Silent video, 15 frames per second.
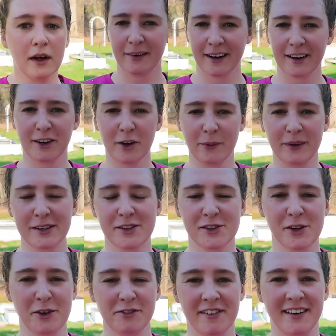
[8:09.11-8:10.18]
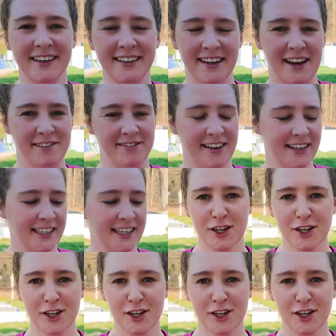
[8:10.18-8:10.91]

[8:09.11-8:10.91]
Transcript: Want to know what's so funny not funny?